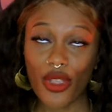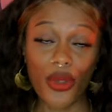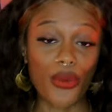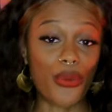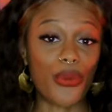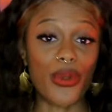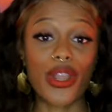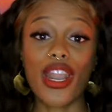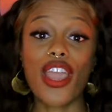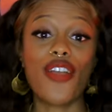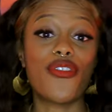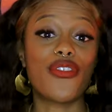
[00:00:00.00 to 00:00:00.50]

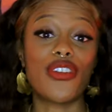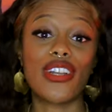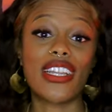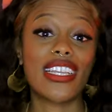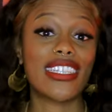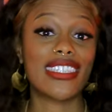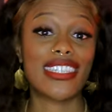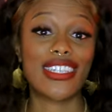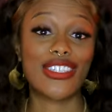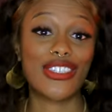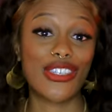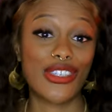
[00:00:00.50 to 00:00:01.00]
whatever it
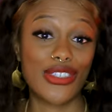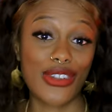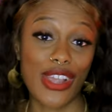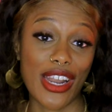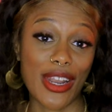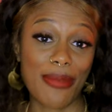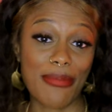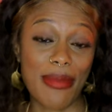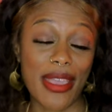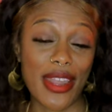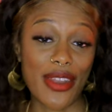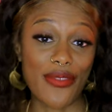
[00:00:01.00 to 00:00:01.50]
is that you're
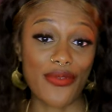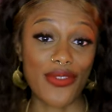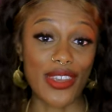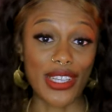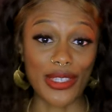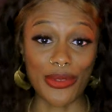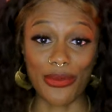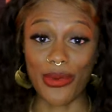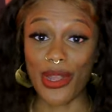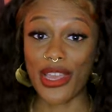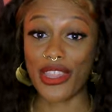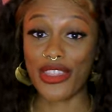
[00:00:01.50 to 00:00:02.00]
trying to
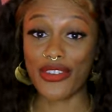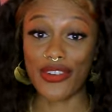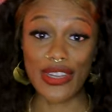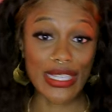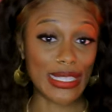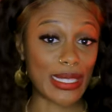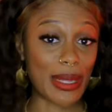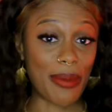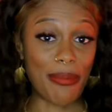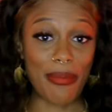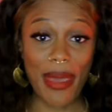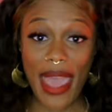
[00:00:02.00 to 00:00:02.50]
manifest, whether
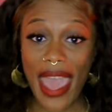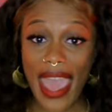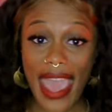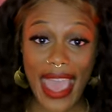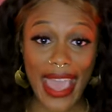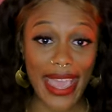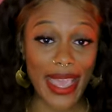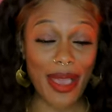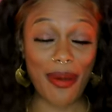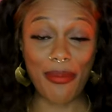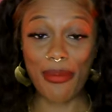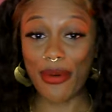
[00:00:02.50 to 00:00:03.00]
it's a
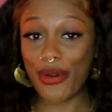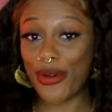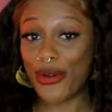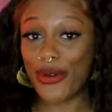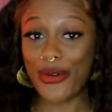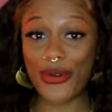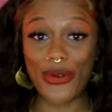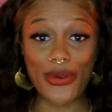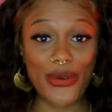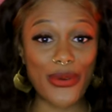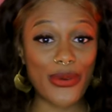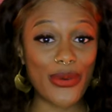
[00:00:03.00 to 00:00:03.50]
bae, a
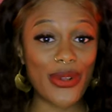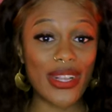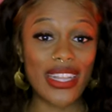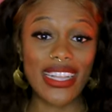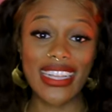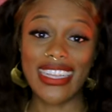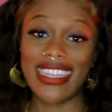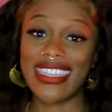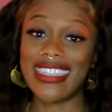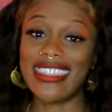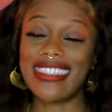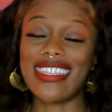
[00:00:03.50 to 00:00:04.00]
boo,
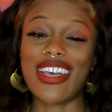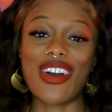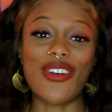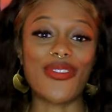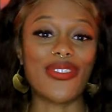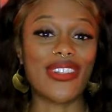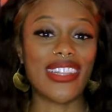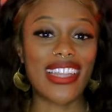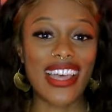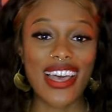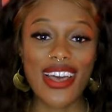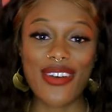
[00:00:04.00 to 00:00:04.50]
self
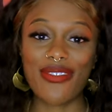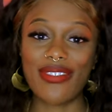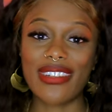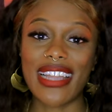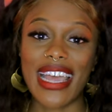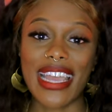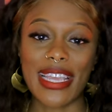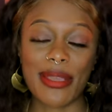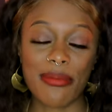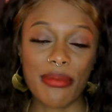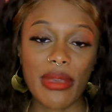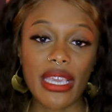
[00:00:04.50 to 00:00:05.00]
love
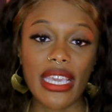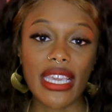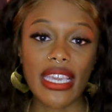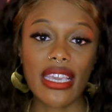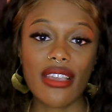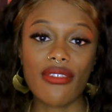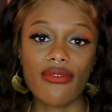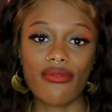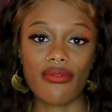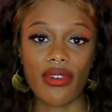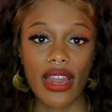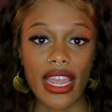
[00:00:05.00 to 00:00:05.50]
like
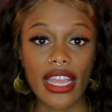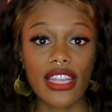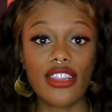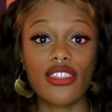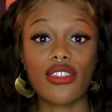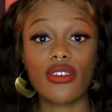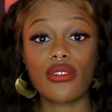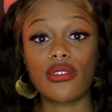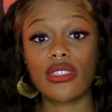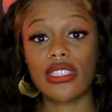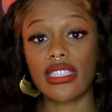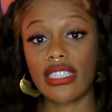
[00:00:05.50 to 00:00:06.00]
me, write
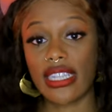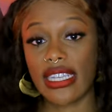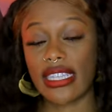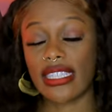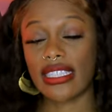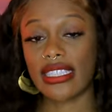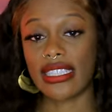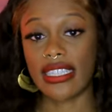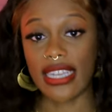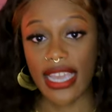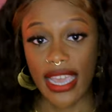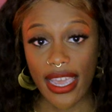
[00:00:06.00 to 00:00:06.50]
those things
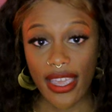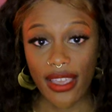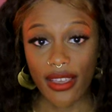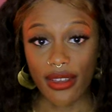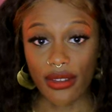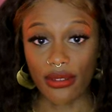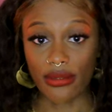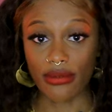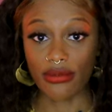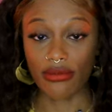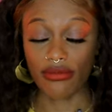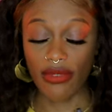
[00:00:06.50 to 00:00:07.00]

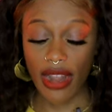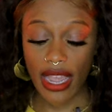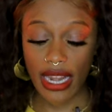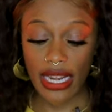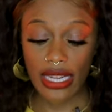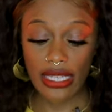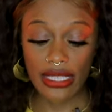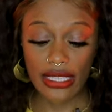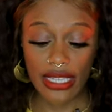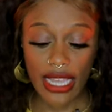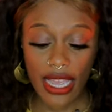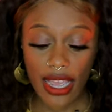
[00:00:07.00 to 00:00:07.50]
down. Write
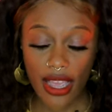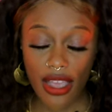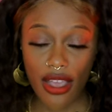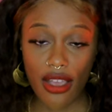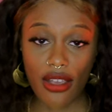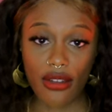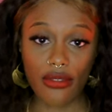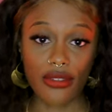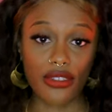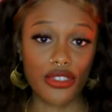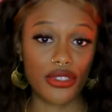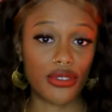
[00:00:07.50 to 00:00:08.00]
it
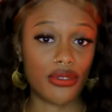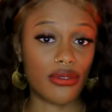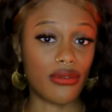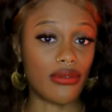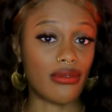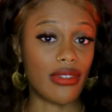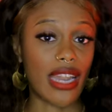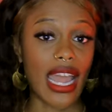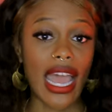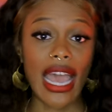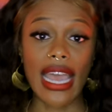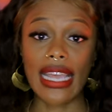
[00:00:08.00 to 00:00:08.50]
down
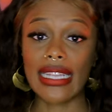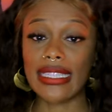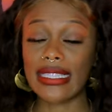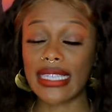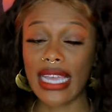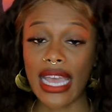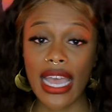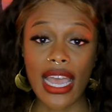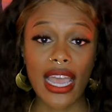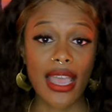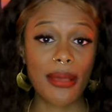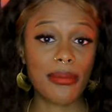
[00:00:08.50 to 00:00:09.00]
nine
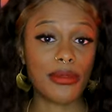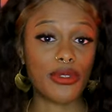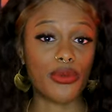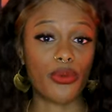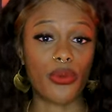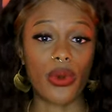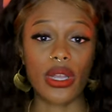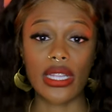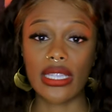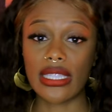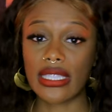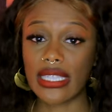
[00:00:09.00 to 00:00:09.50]
times,
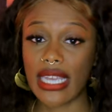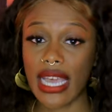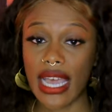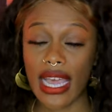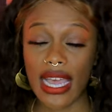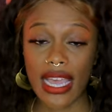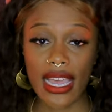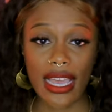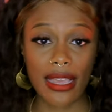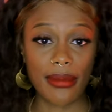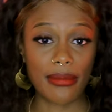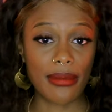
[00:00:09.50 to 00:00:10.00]
one
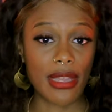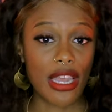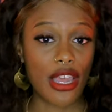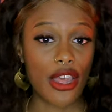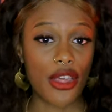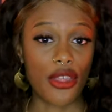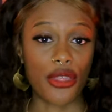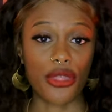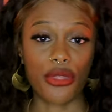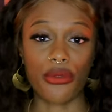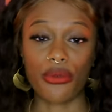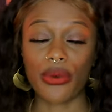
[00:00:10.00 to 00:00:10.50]
time,
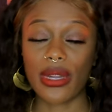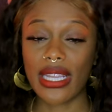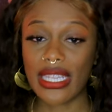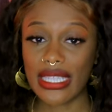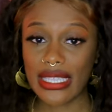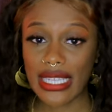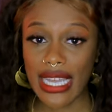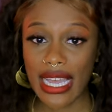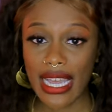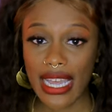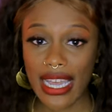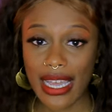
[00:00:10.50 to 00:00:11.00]
three
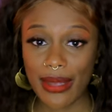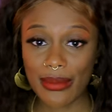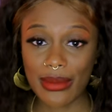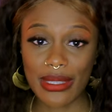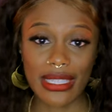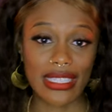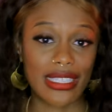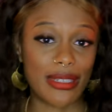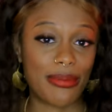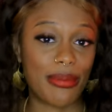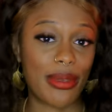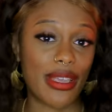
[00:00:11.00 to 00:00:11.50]
times.
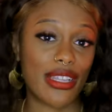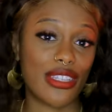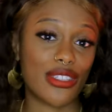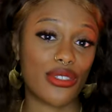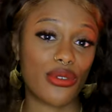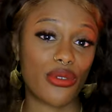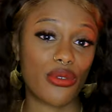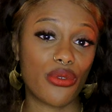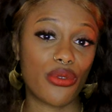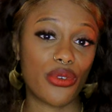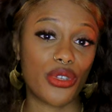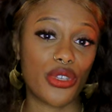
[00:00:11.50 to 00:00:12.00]
It depends
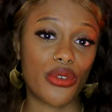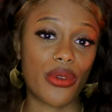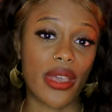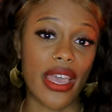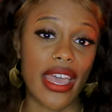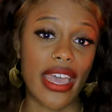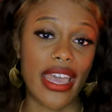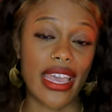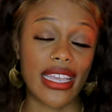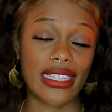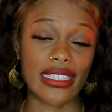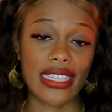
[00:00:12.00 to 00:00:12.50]
on who you
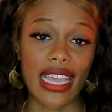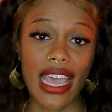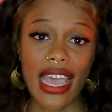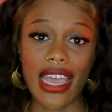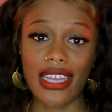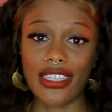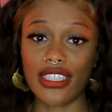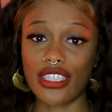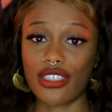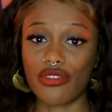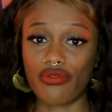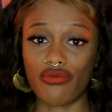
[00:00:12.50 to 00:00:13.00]
ask.
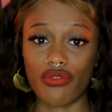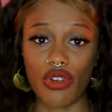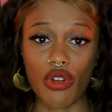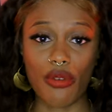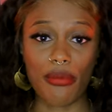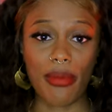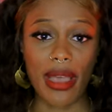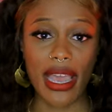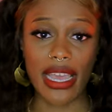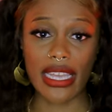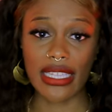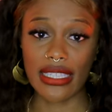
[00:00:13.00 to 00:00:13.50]
I just
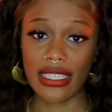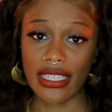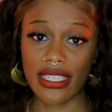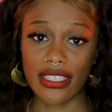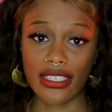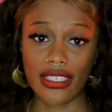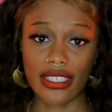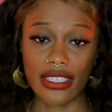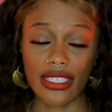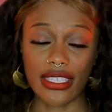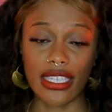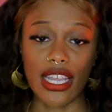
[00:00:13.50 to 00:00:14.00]
wrote my
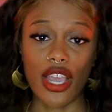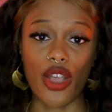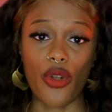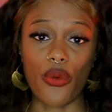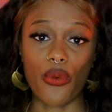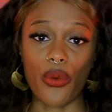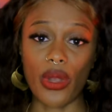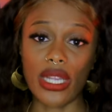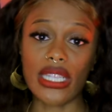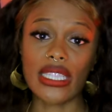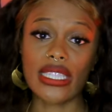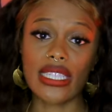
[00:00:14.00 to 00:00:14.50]
intentions down
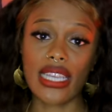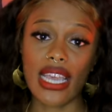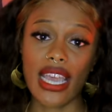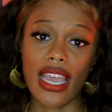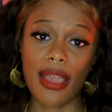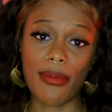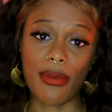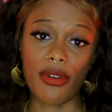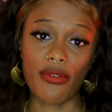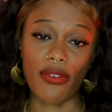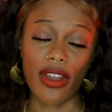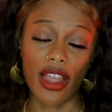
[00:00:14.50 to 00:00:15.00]
one
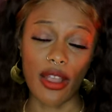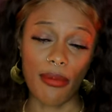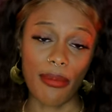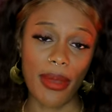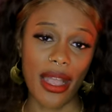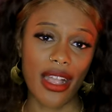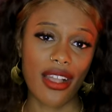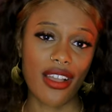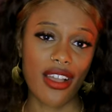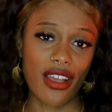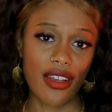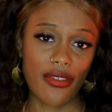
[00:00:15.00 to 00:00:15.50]
time around
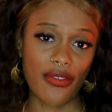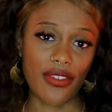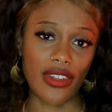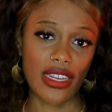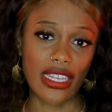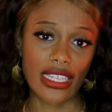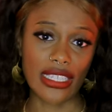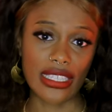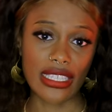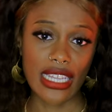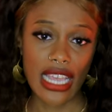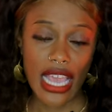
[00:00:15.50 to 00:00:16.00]
my
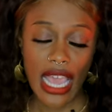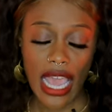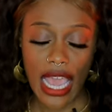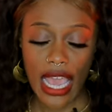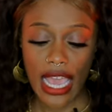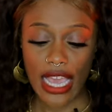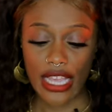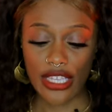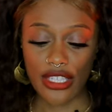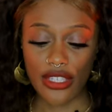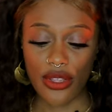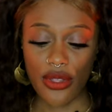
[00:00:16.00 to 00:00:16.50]
confidence.
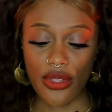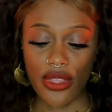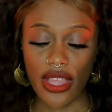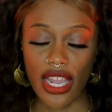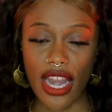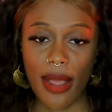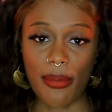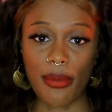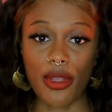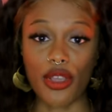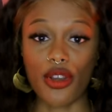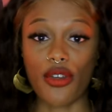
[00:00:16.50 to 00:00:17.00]
And so then
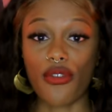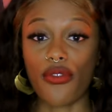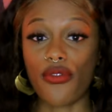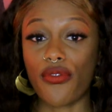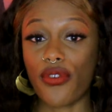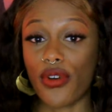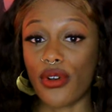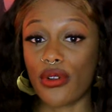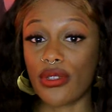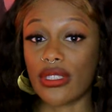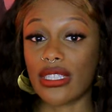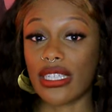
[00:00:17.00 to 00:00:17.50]
I'm going to
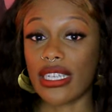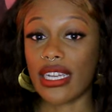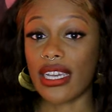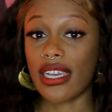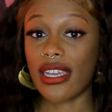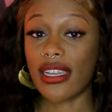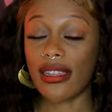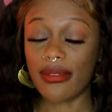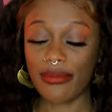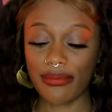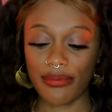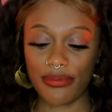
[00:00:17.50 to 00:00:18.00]
fold it
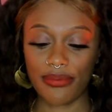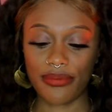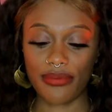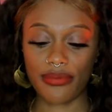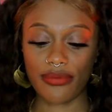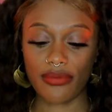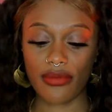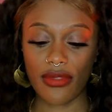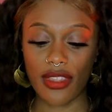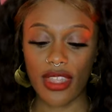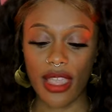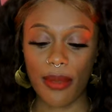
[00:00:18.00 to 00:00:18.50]
up.
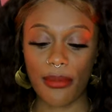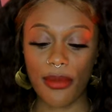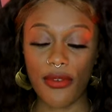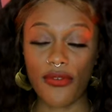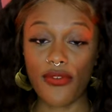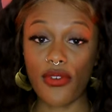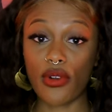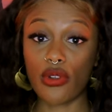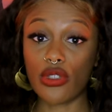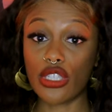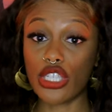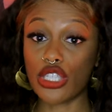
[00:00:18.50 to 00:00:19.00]
I'm going to
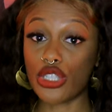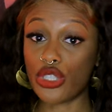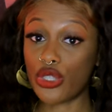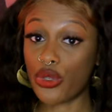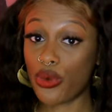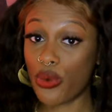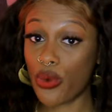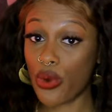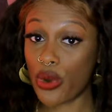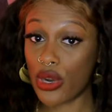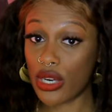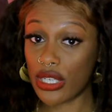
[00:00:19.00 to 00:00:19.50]
fold it
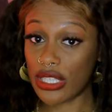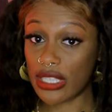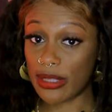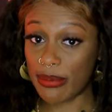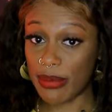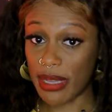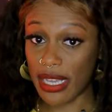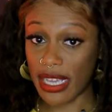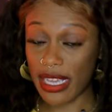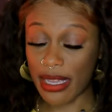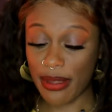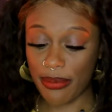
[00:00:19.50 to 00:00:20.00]
towards
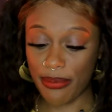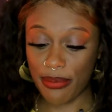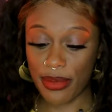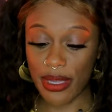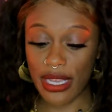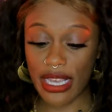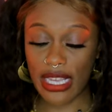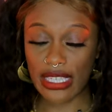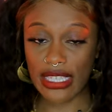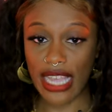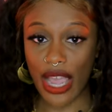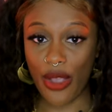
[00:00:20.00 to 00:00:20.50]
me
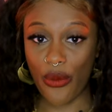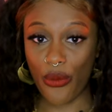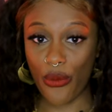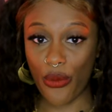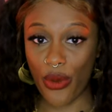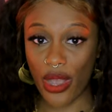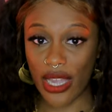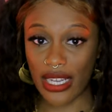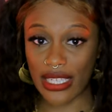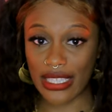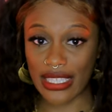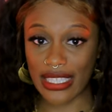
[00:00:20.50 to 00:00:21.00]
because I
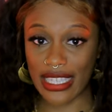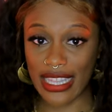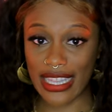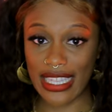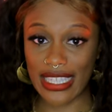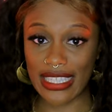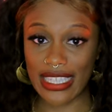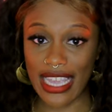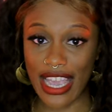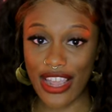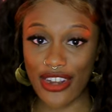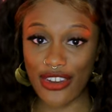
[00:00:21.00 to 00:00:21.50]
want
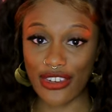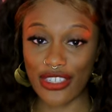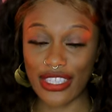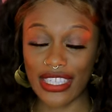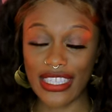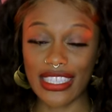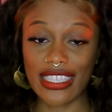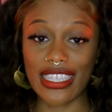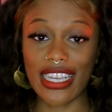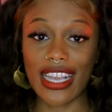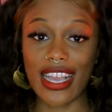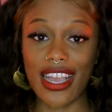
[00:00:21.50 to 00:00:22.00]
this energy
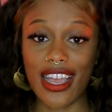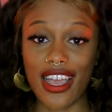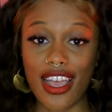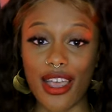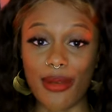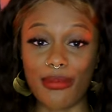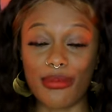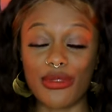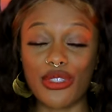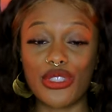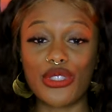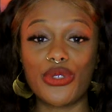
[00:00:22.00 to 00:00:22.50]
to
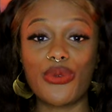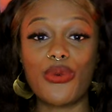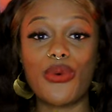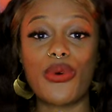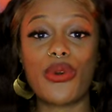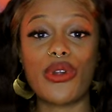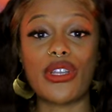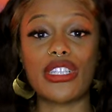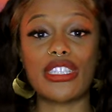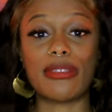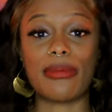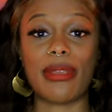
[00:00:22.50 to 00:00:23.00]
come
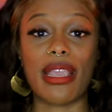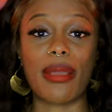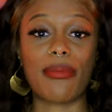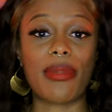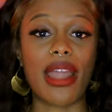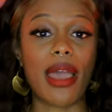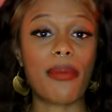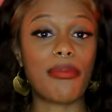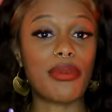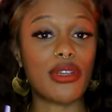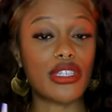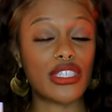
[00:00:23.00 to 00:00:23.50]
towards me. I'm
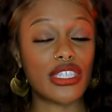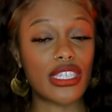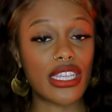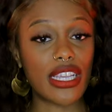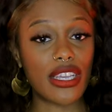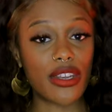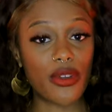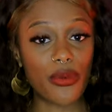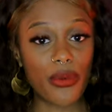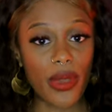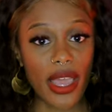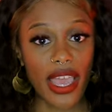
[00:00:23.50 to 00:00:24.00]
not pushing
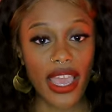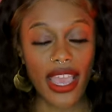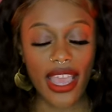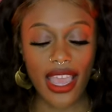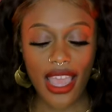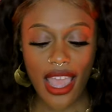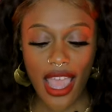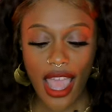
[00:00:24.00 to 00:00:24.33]
it away.